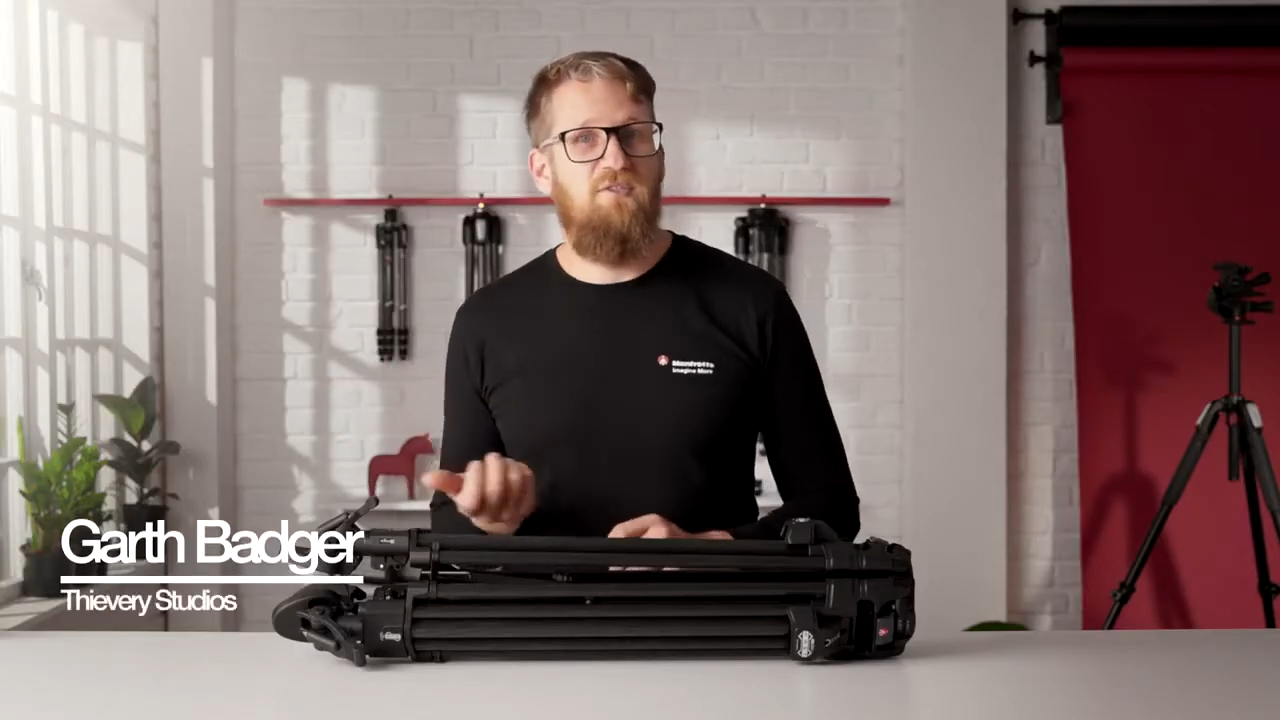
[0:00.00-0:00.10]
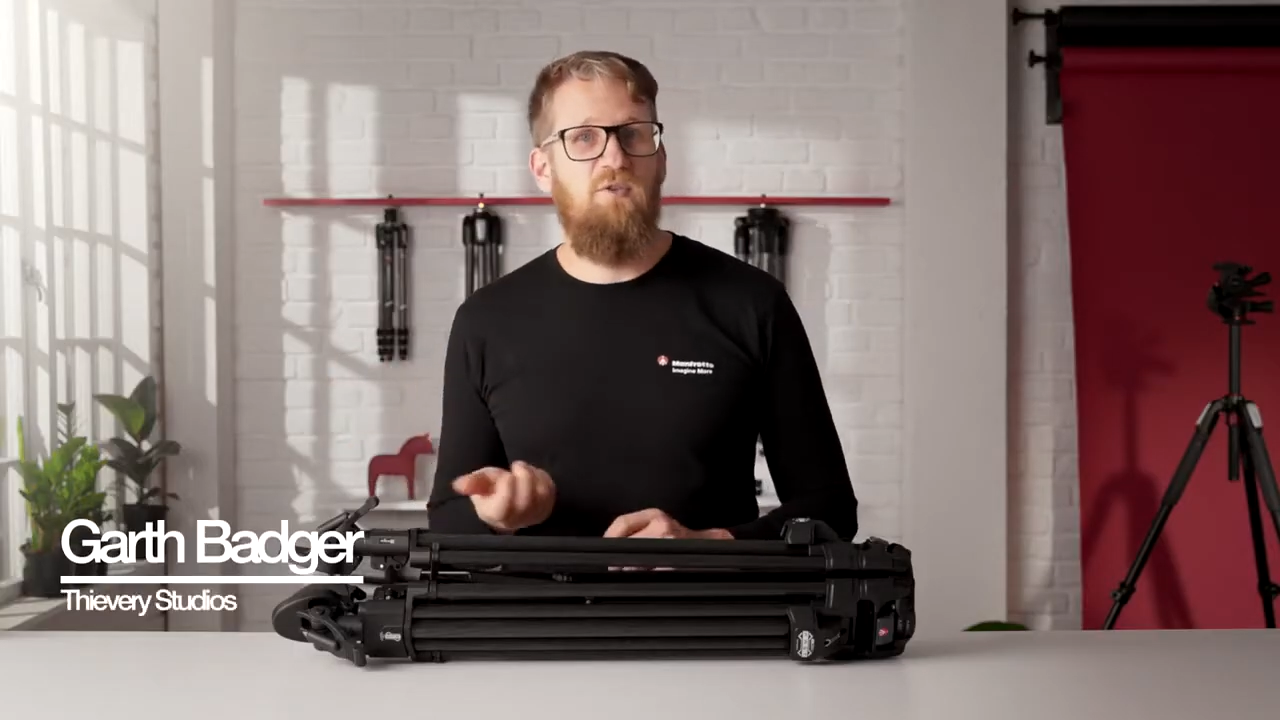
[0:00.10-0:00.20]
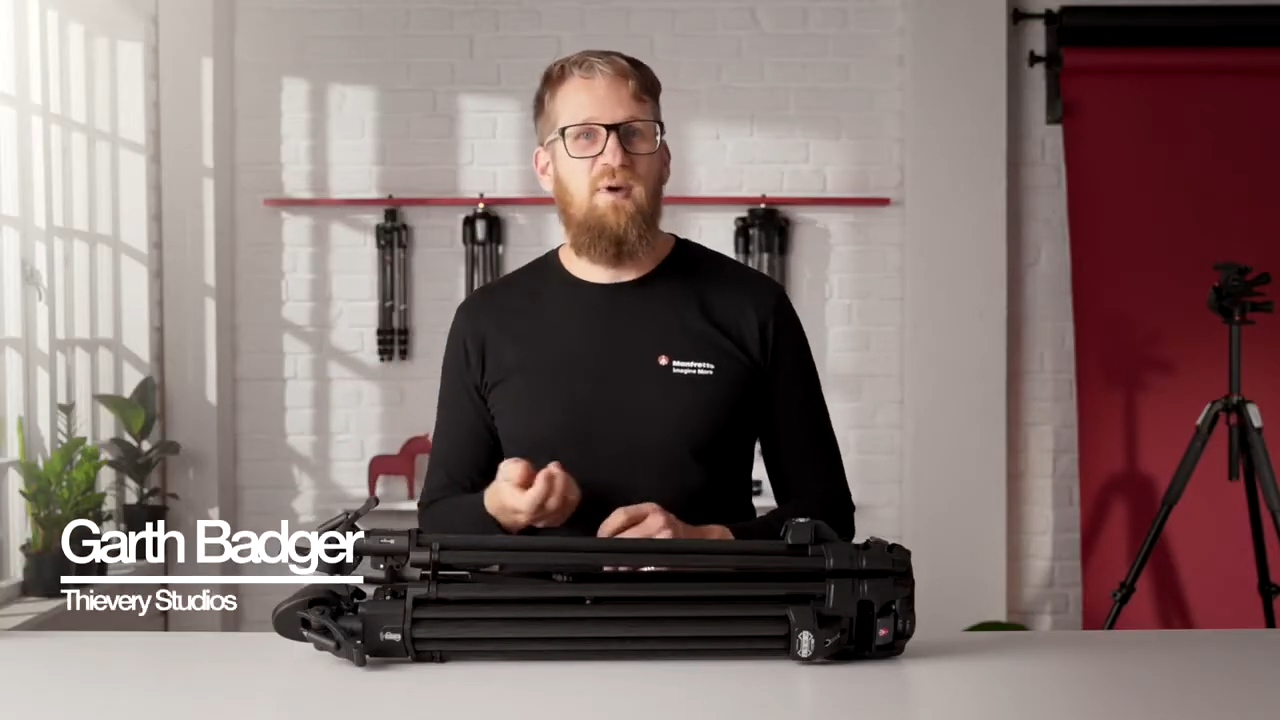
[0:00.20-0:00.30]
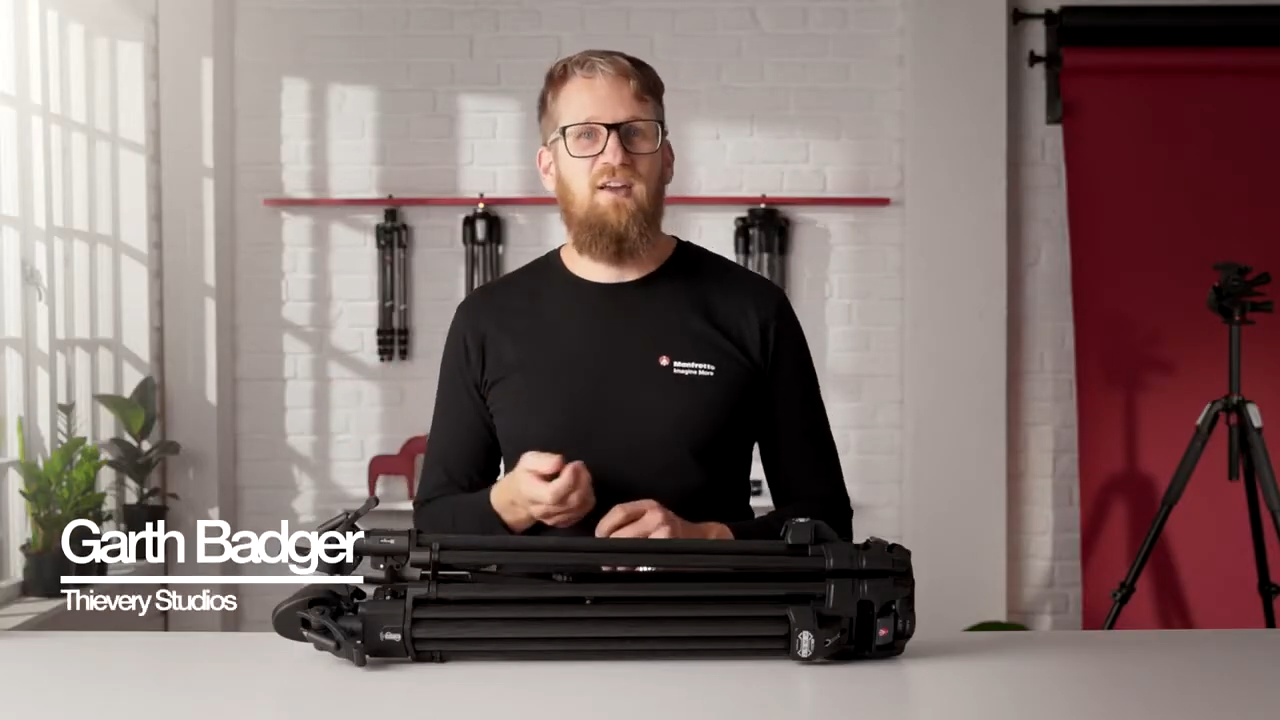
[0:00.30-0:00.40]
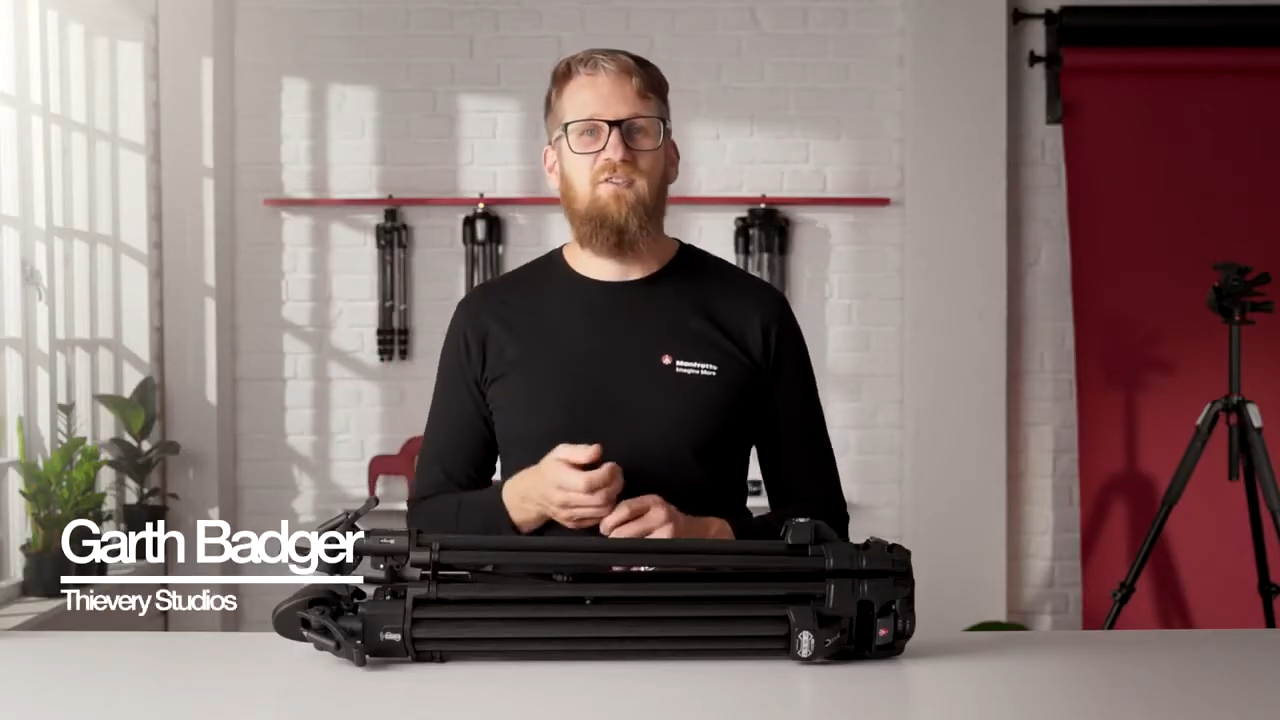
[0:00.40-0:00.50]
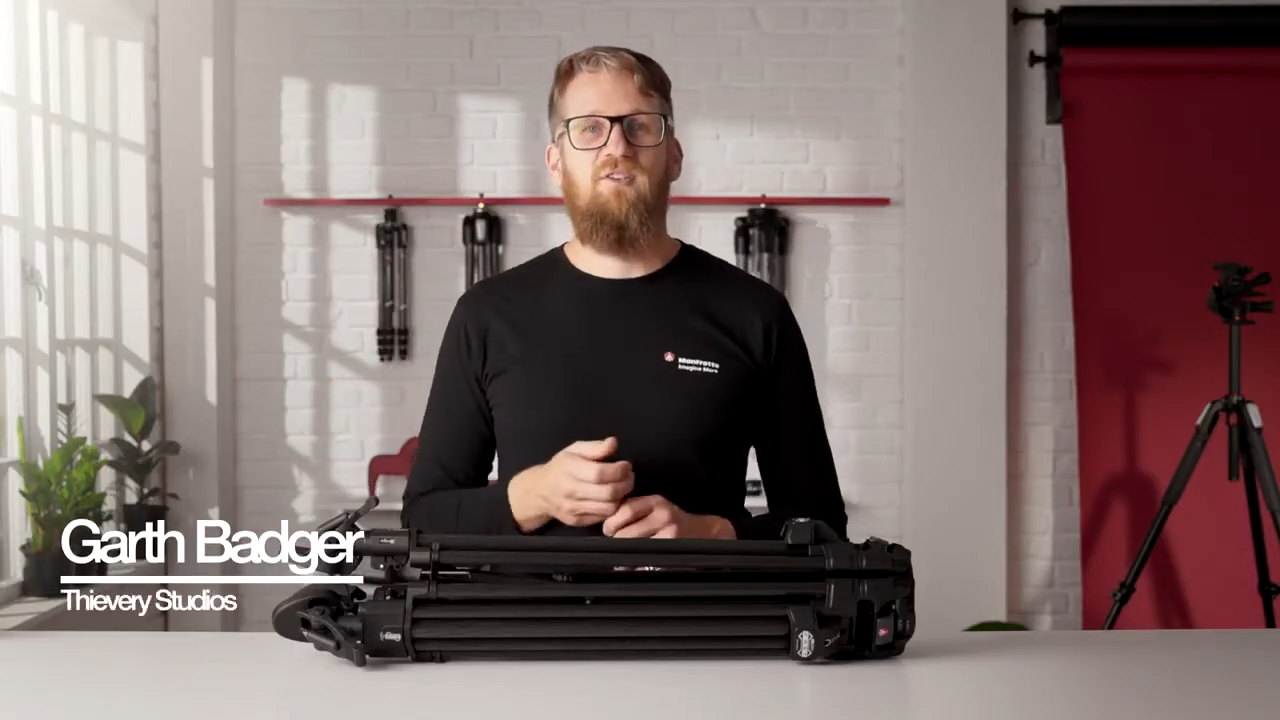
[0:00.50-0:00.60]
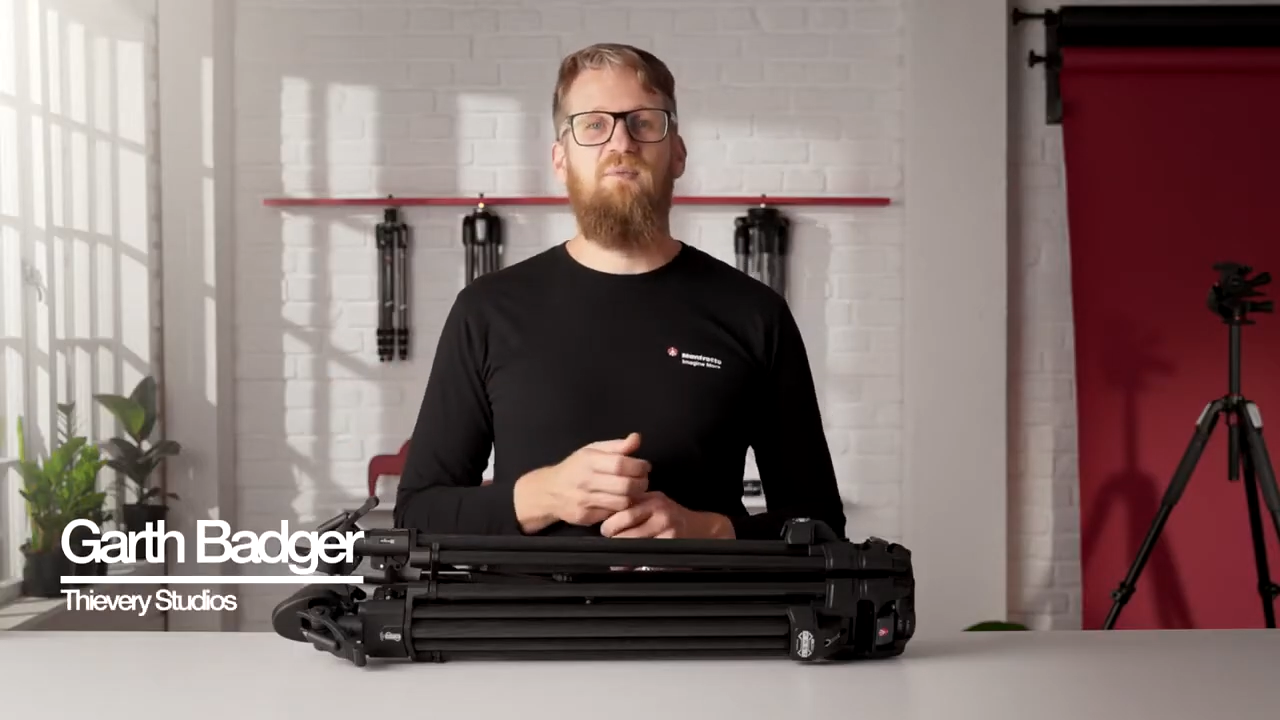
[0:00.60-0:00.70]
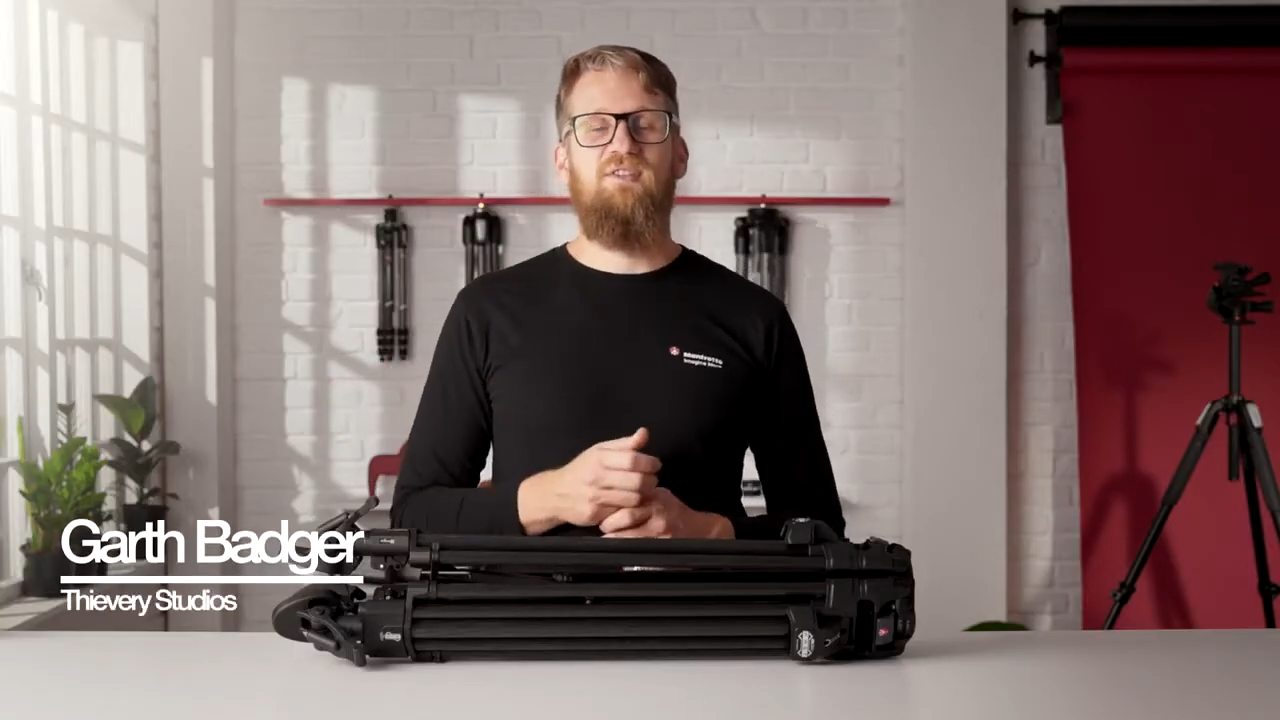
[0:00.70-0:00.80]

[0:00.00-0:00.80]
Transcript: filmmaker from